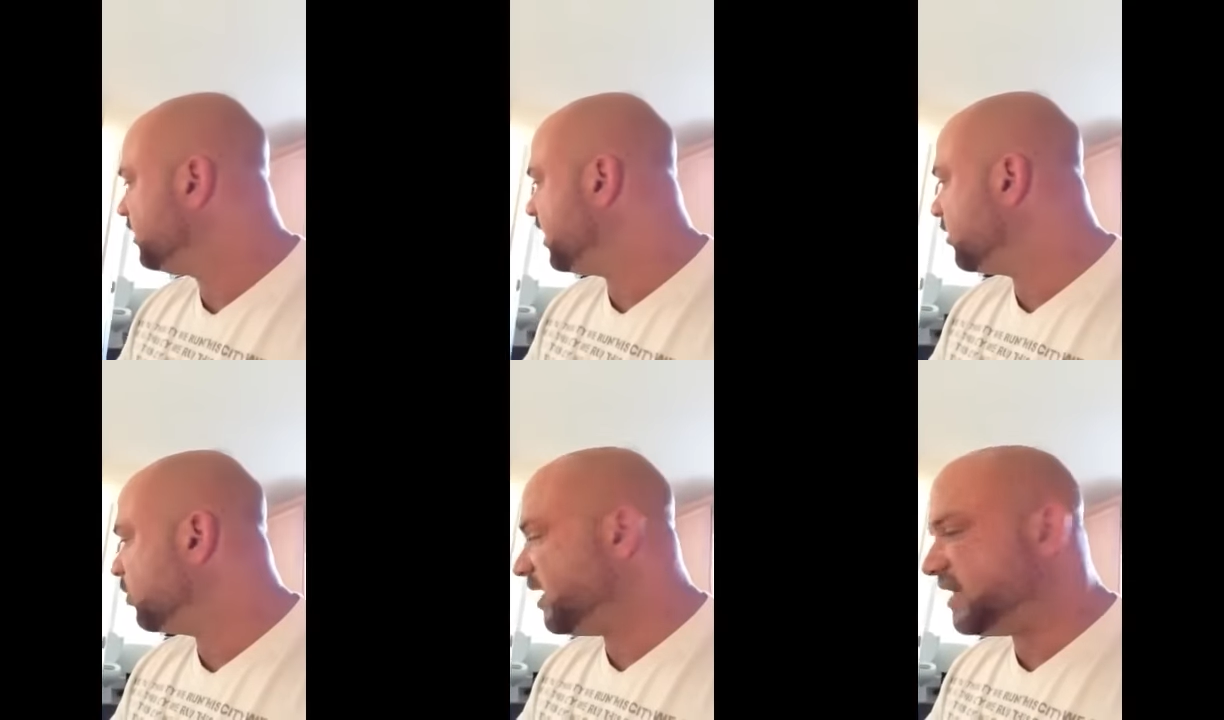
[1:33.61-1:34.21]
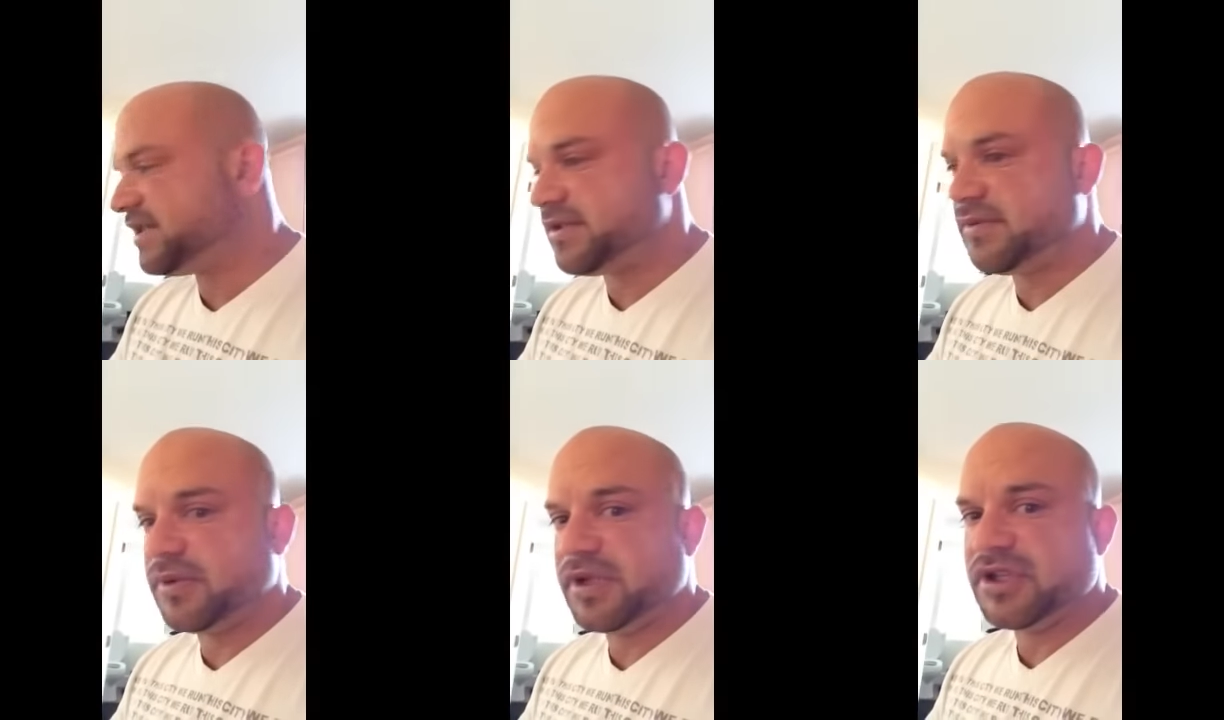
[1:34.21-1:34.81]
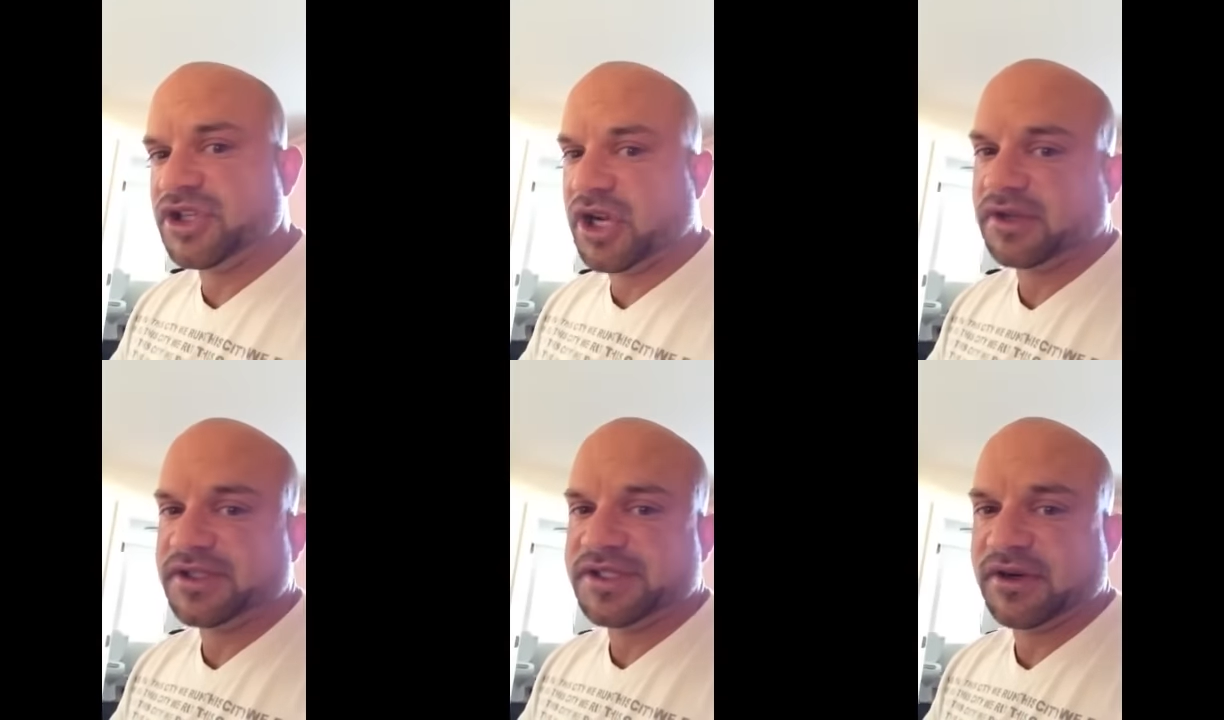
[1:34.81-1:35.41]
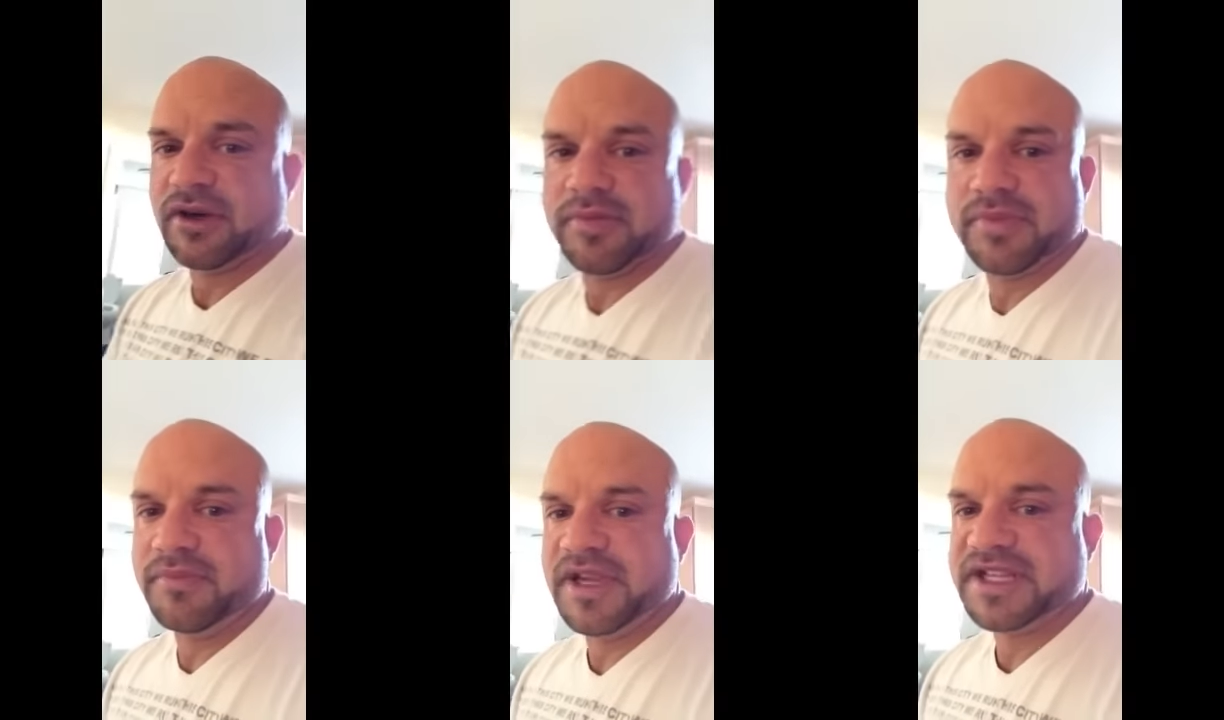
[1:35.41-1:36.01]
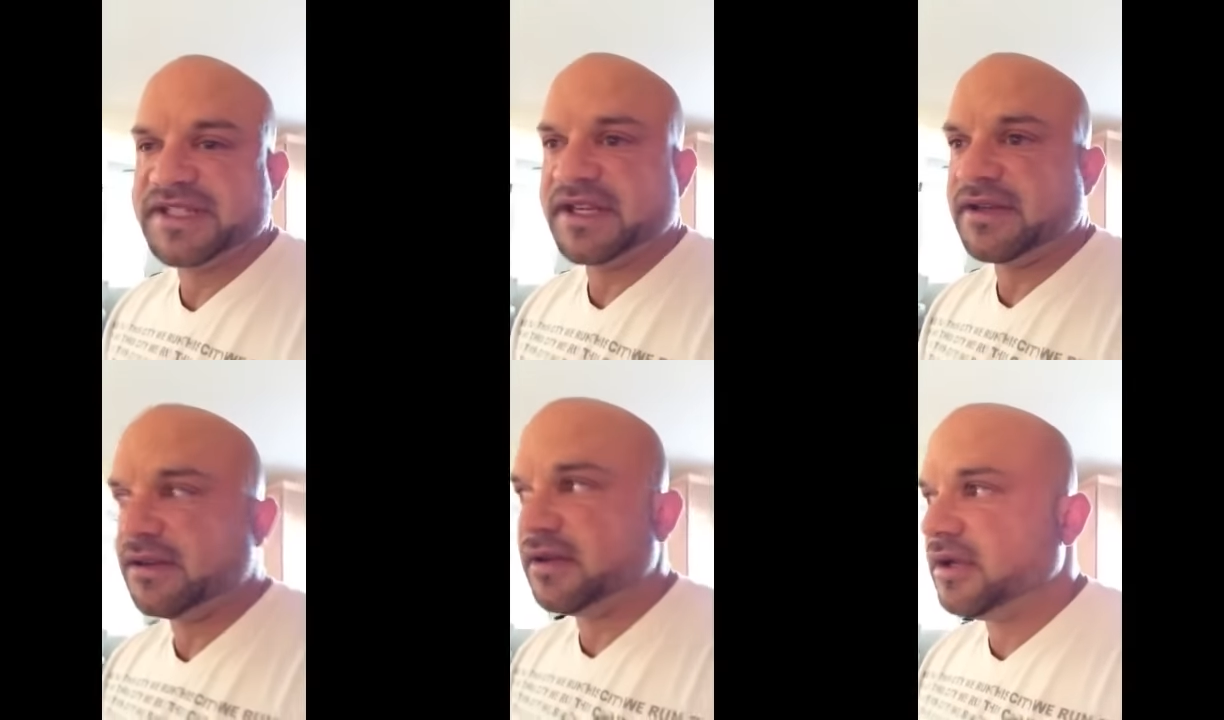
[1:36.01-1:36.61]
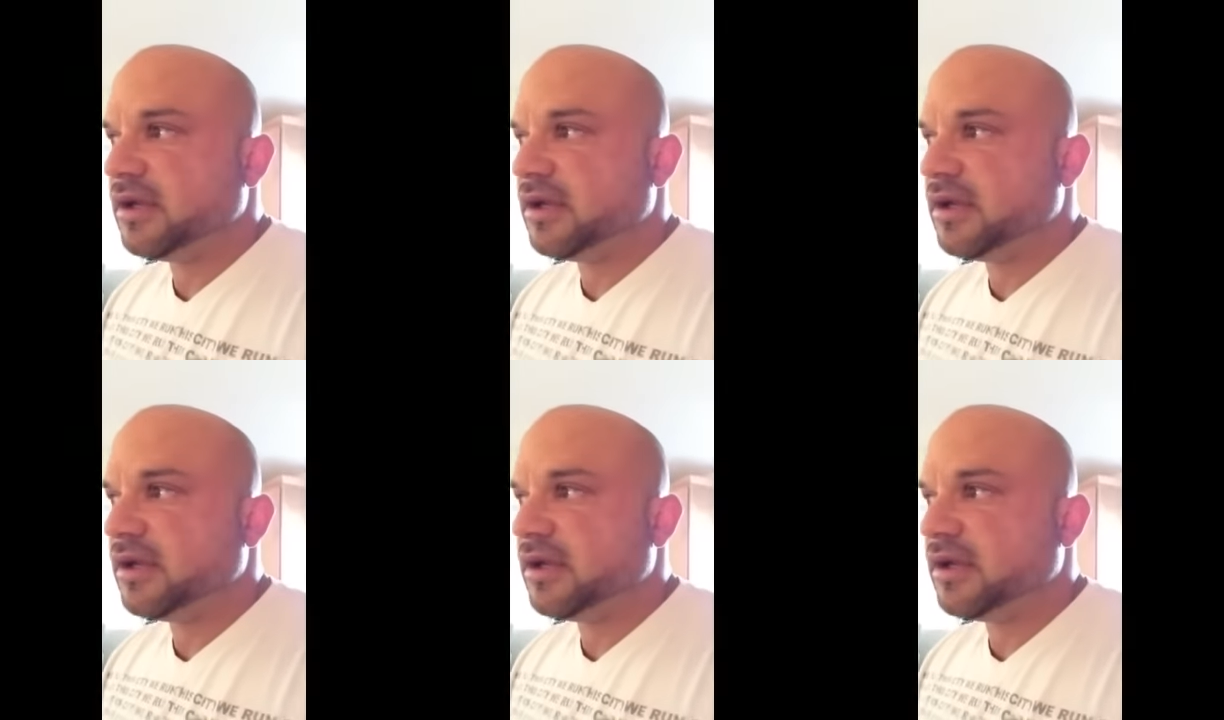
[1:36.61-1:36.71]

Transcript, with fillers: egg whites with chocolate syrup mixed in.